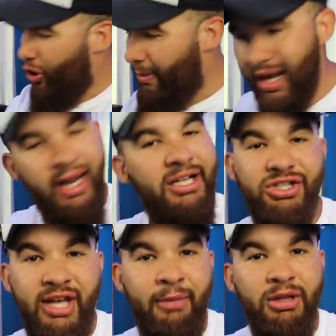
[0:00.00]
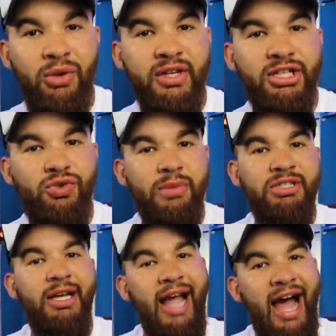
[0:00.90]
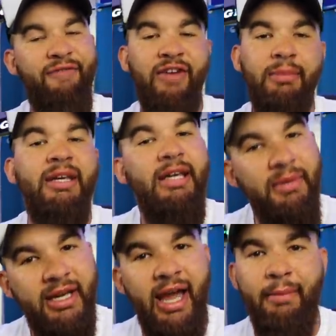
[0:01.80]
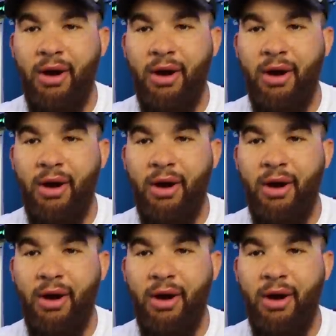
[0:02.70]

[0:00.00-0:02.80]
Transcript: All my links are down below in the description. The God Family Gibby Gang